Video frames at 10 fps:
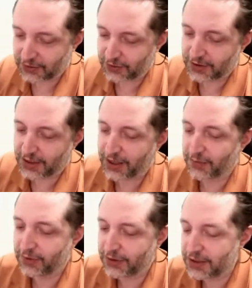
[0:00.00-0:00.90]
depends what
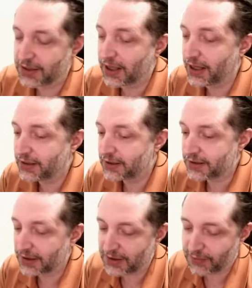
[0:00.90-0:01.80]
you like to play and
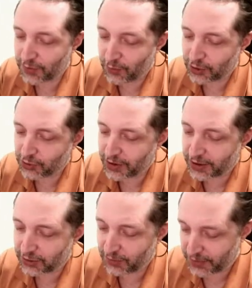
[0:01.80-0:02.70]
how is the rest of the
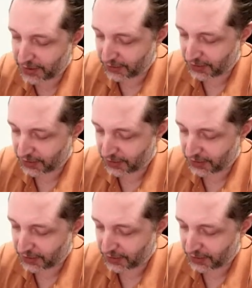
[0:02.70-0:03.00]
pack.